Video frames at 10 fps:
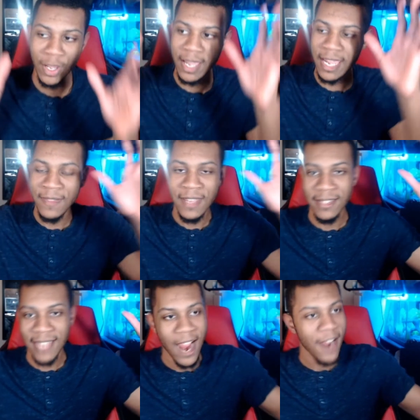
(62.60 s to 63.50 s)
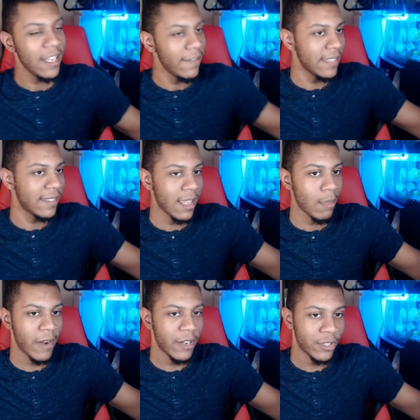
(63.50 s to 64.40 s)
In the entirety of this
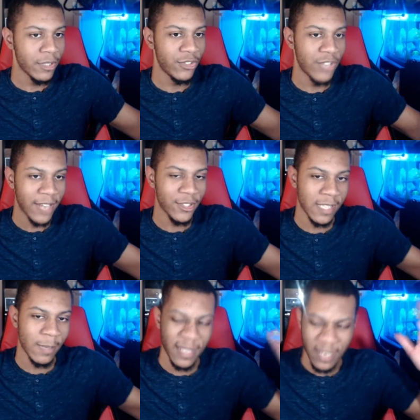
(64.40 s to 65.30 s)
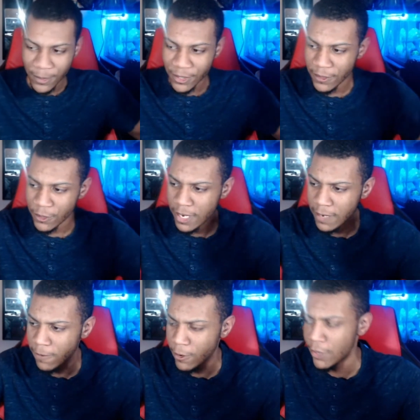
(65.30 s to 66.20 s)
celebration, and Jack Shell's gonna put the numbers on the
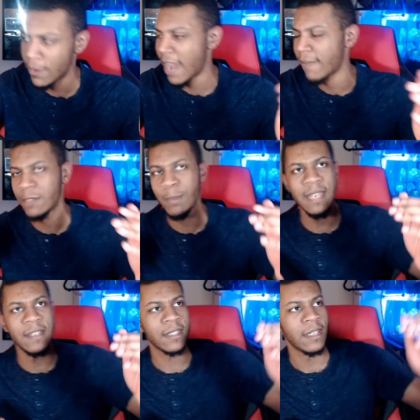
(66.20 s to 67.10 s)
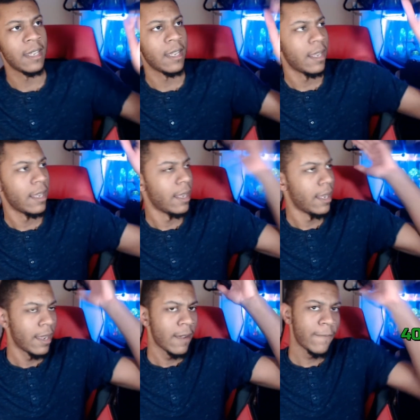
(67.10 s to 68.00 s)
screen for you, I've spent
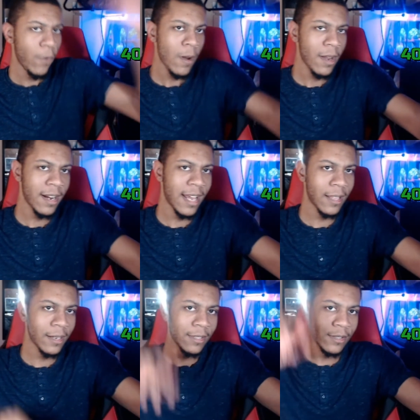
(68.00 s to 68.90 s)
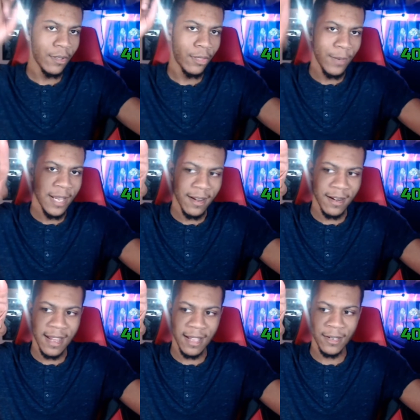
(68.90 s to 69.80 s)
$400,
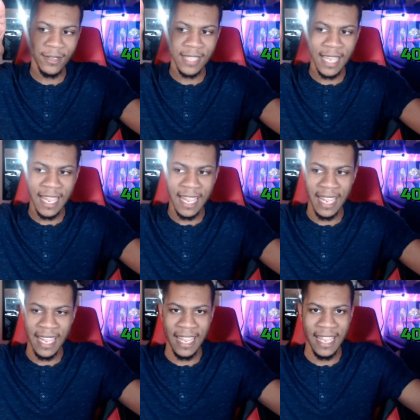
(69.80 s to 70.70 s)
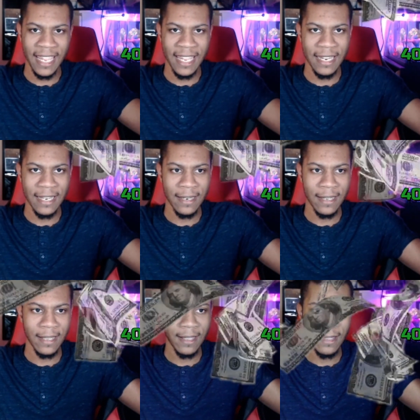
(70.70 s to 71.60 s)
$300, and
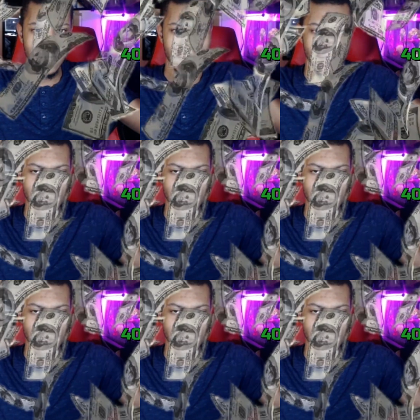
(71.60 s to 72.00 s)
then